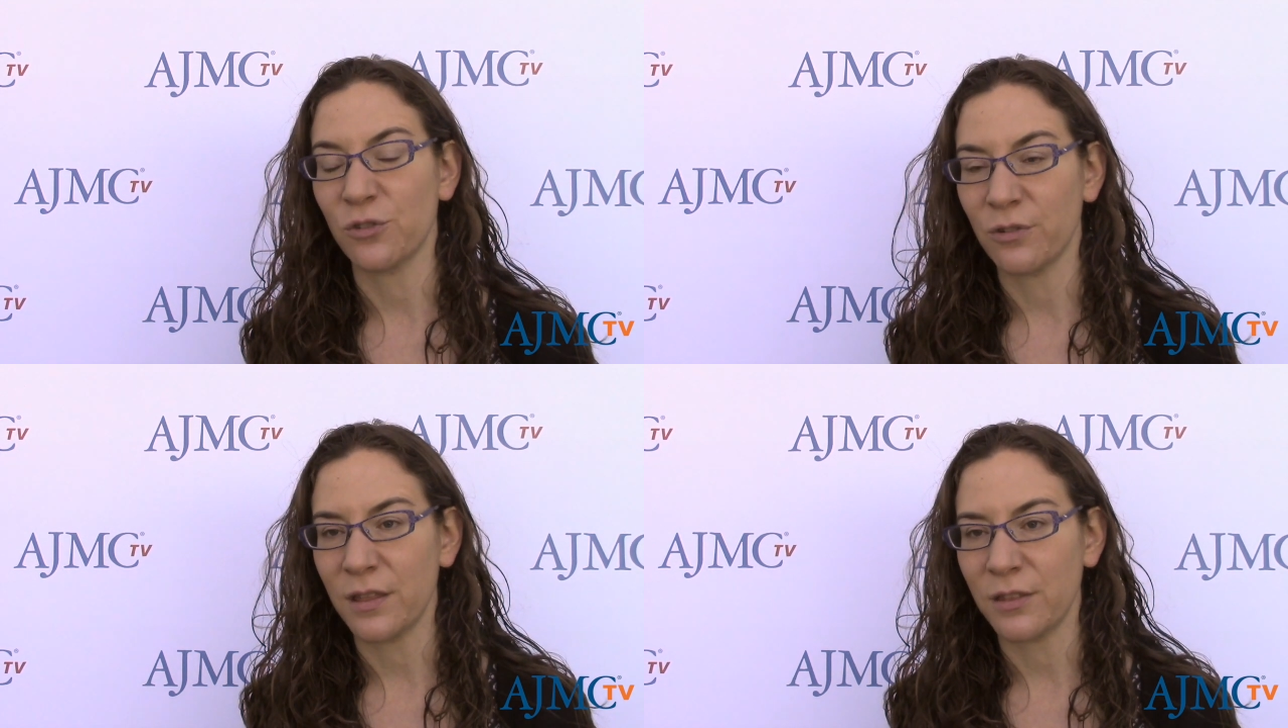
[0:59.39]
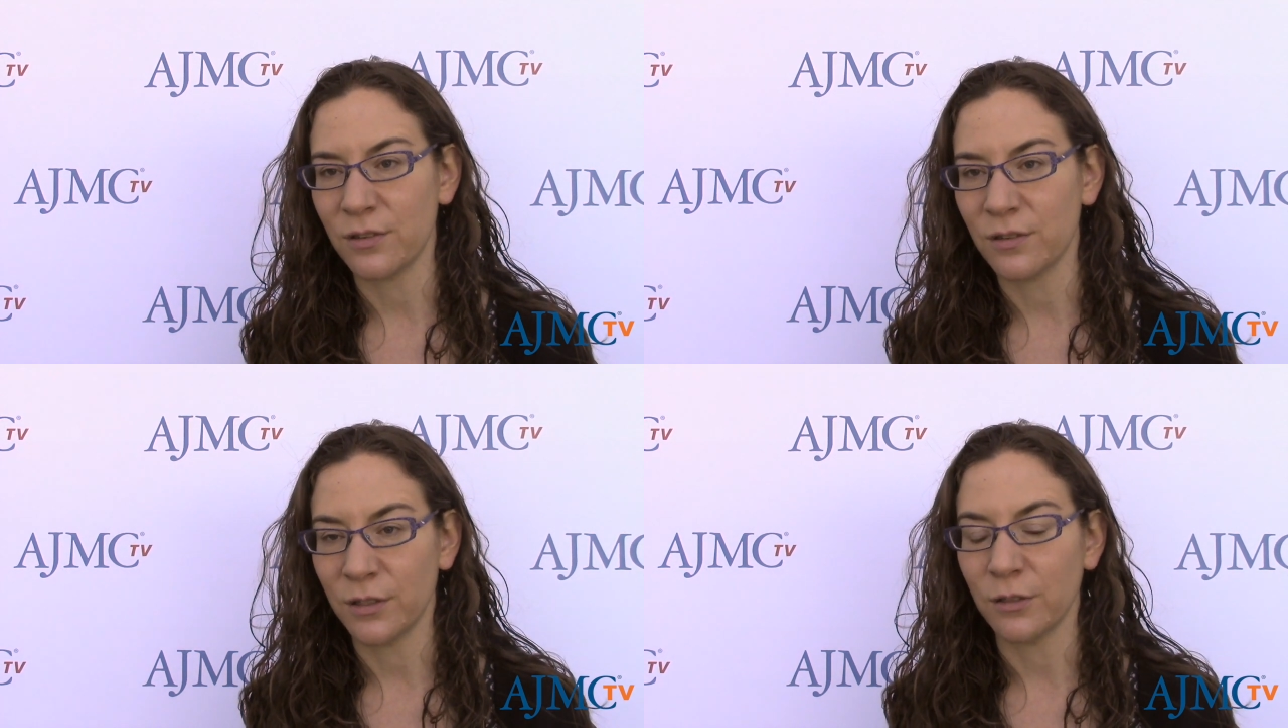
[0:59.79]
sure that
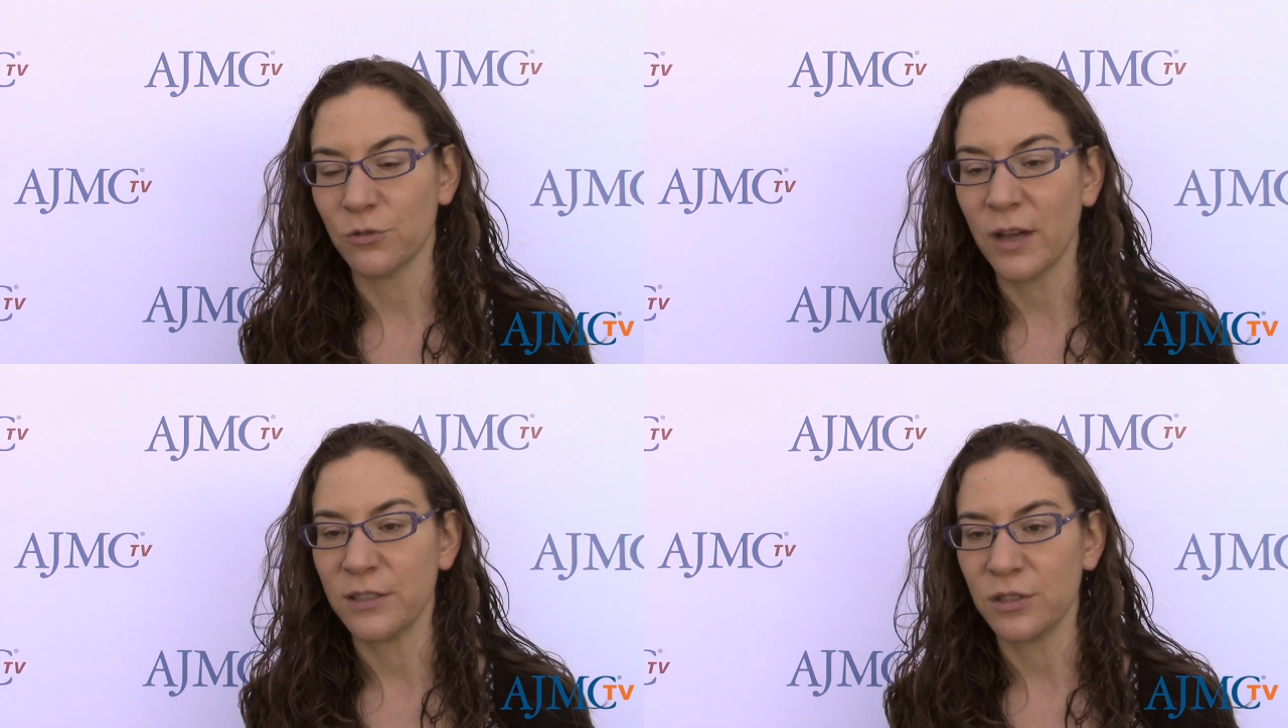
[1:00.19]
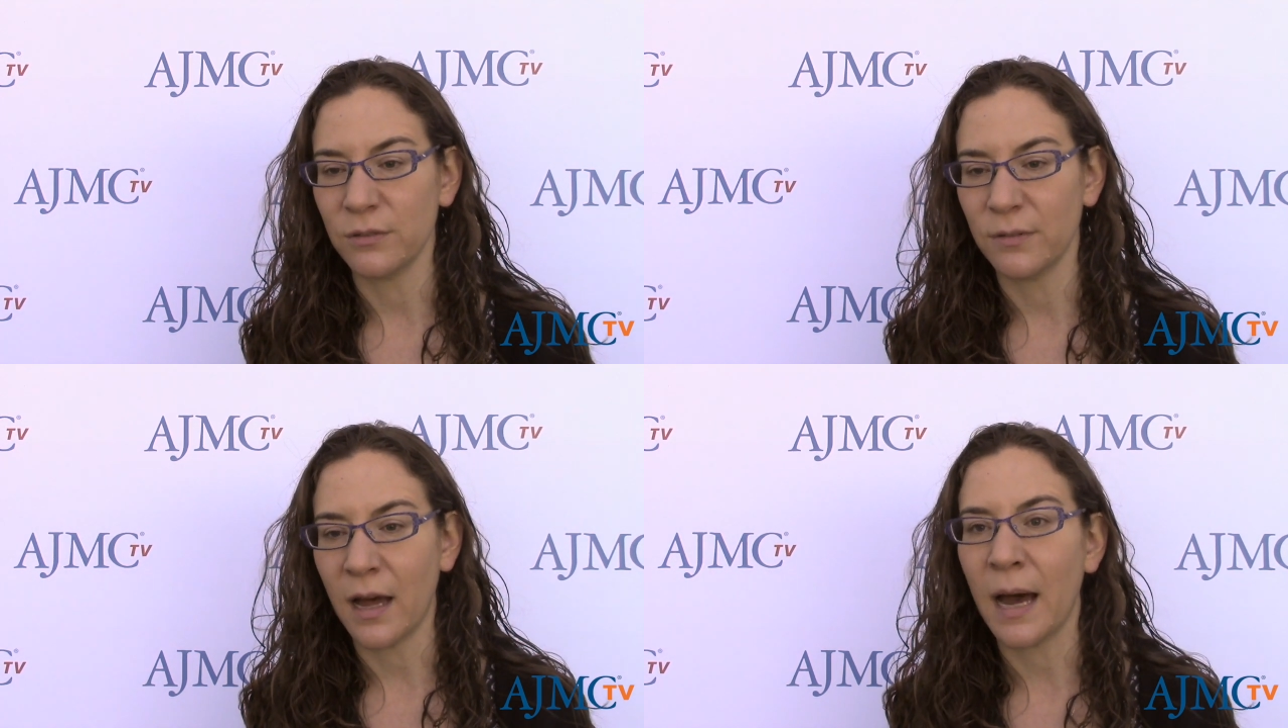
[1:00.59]
they're trying
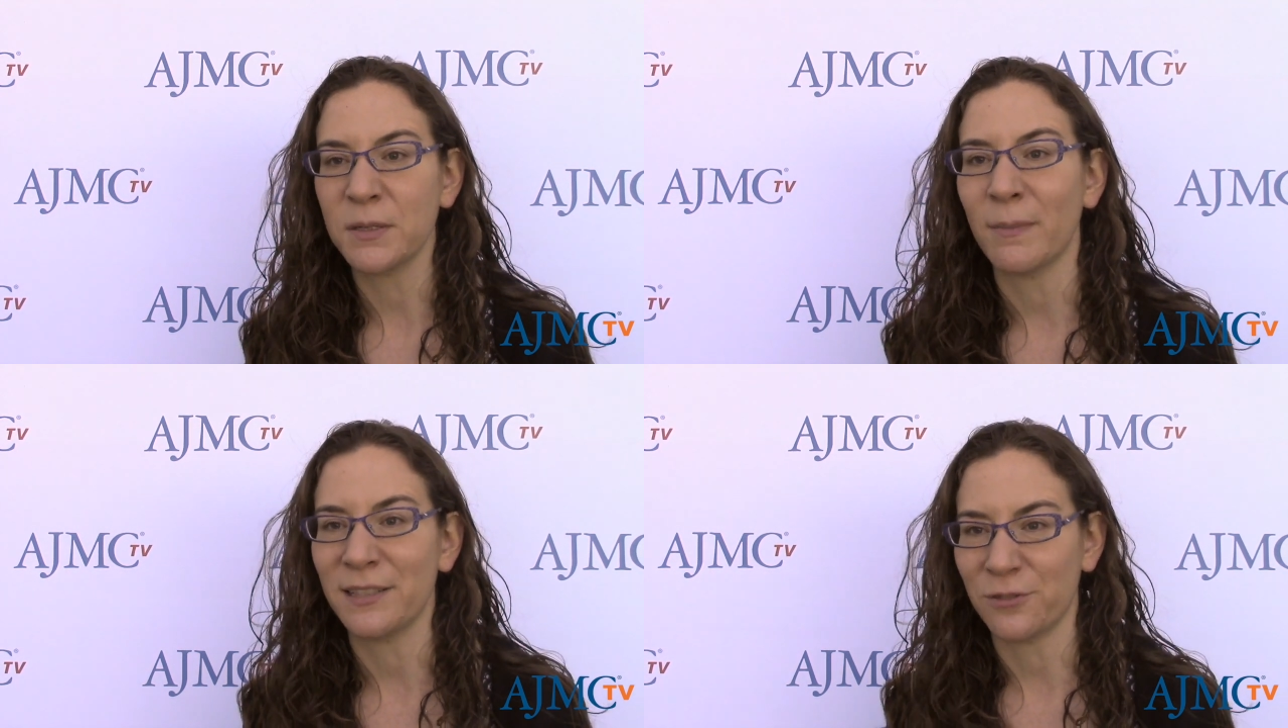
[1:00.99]
to optimize